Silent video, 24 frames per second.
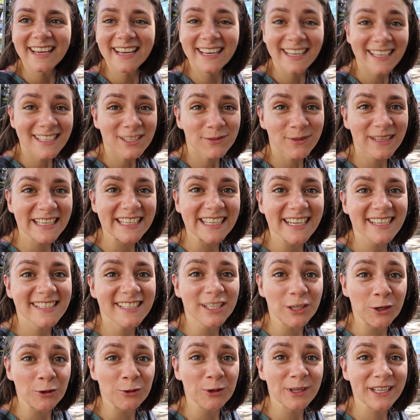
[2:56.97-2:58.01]
it is really nice
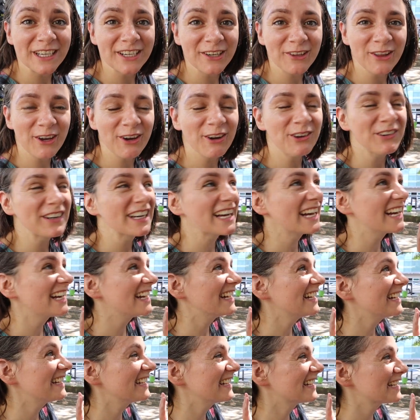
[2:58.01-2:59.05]
and cool here though.
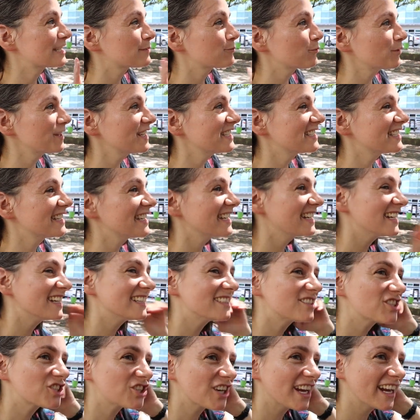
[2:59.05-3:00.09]
Uh, it's breezy,
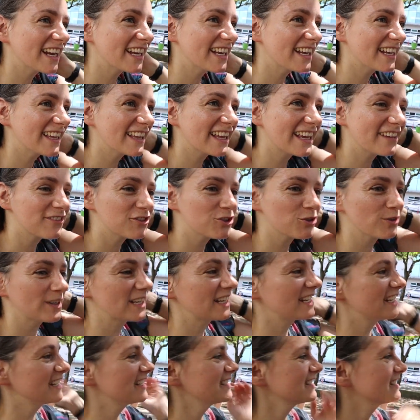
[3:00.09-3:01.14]
it's shady, they have
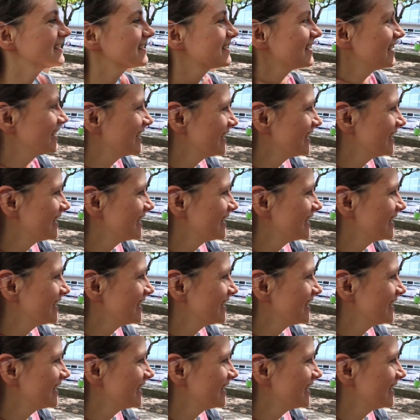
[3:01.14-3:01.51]
trees.